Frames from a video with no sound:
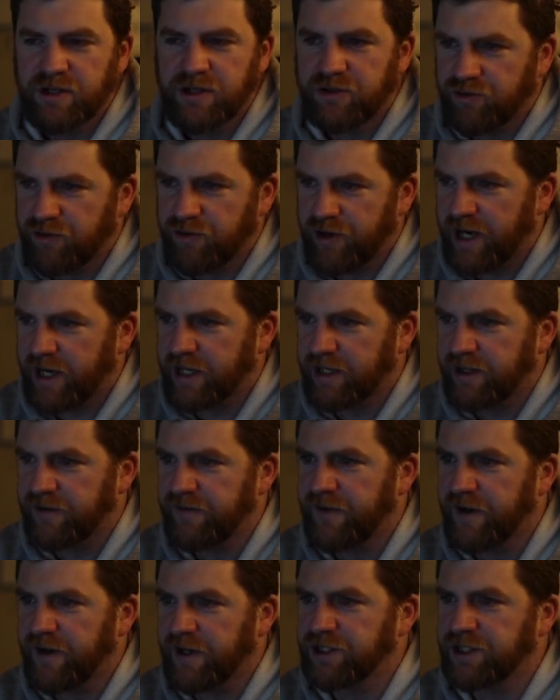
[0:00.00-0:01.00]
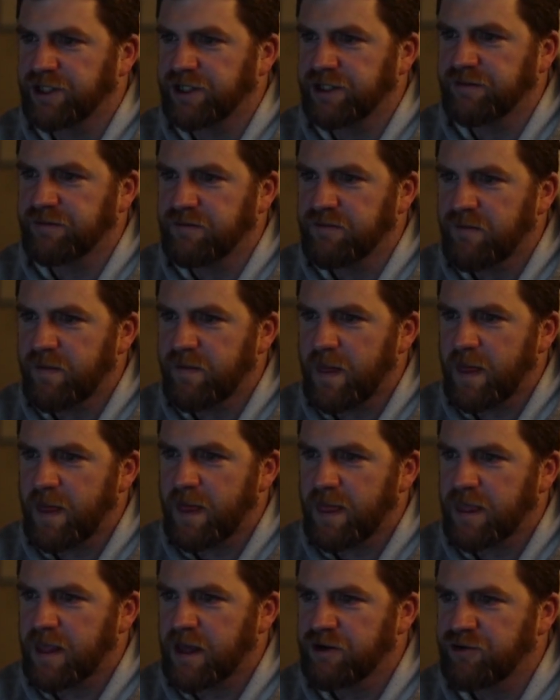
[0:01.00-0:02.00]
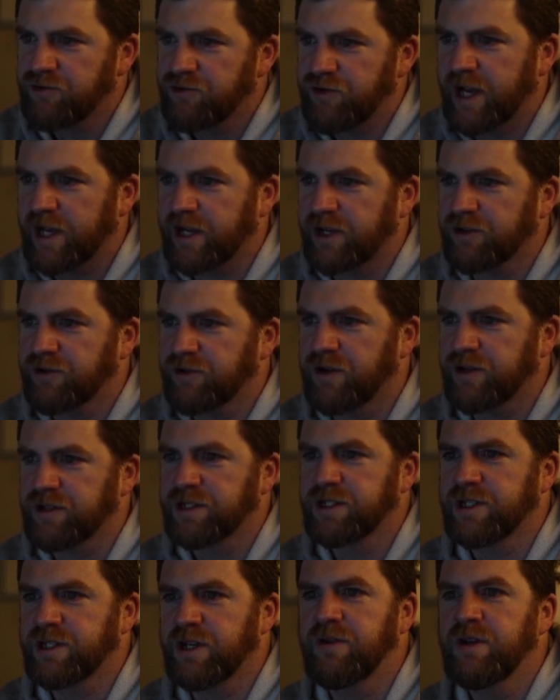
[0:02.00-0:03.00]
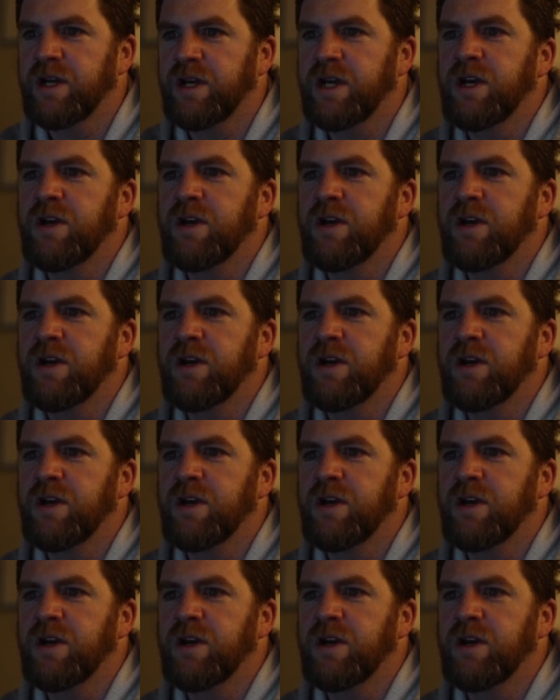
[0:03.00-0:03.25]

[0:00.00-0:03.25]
drag in the function, drag it across. So